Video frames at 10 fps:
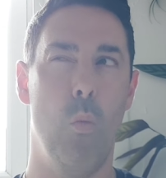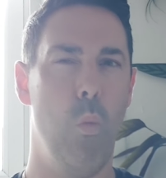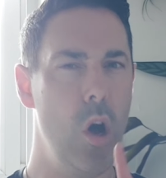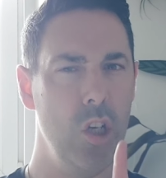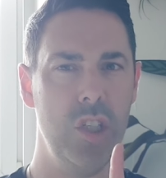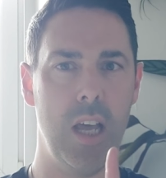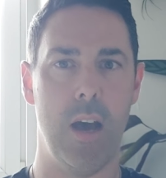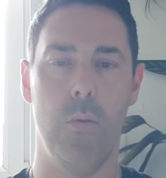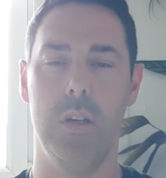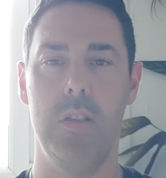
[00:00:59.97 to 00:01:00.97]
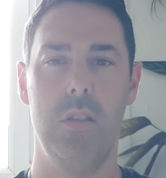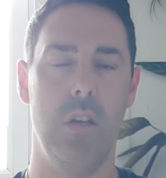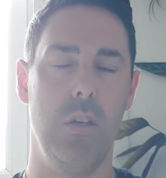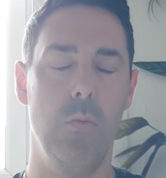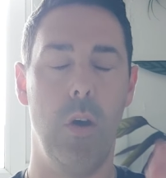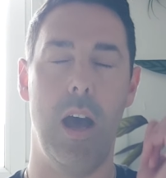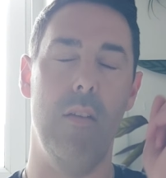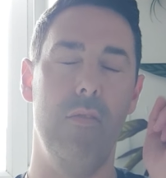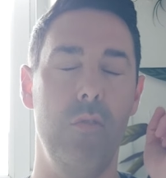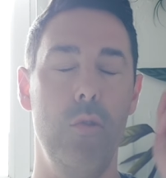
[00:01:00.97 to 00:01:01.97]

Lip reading: watchtowers. So you will have